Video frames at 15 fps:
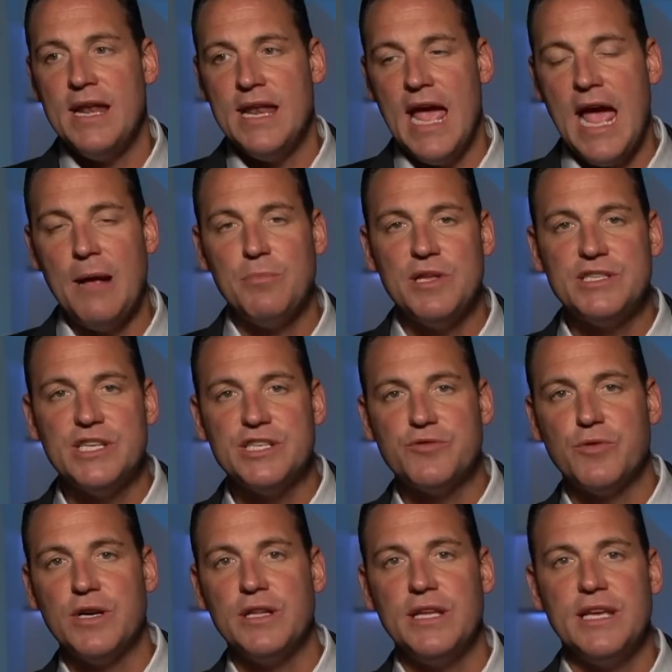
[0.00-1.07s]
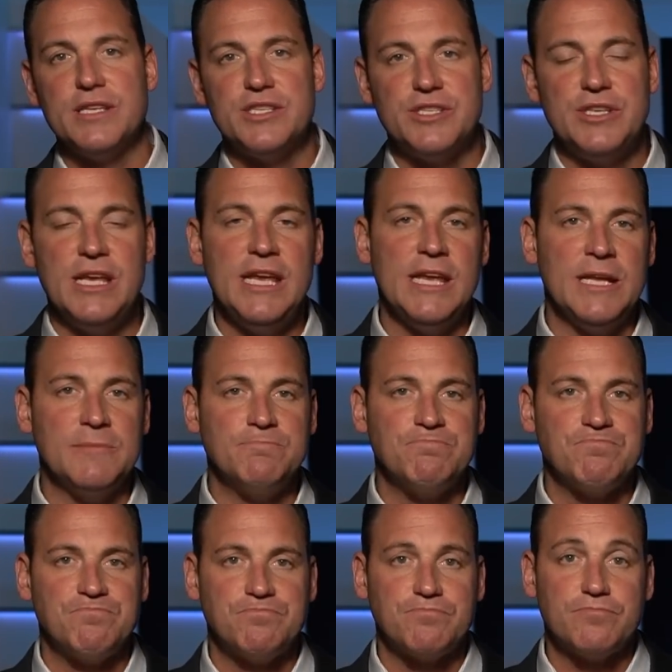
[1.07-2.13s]
Nablus is really a scene
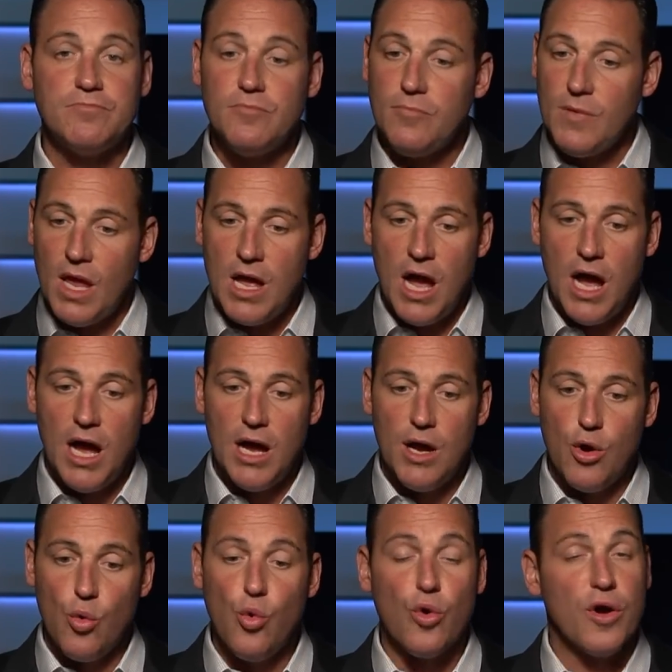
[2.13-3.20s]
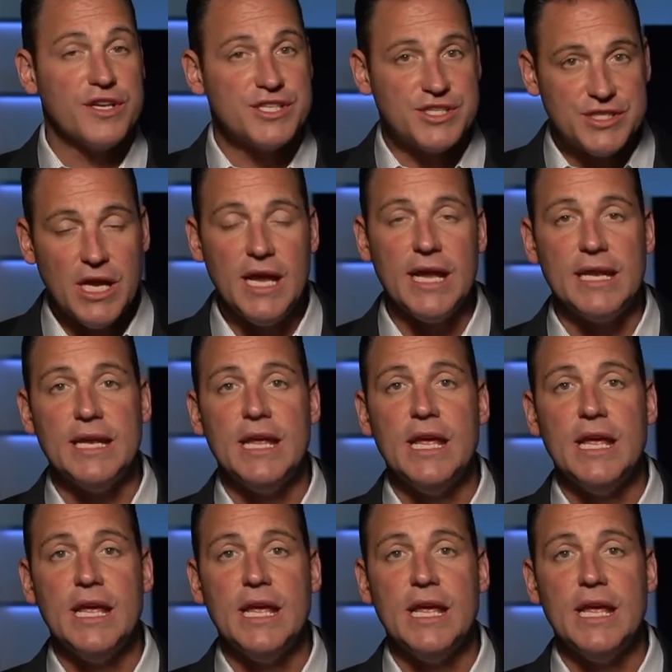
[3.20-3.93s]
or a site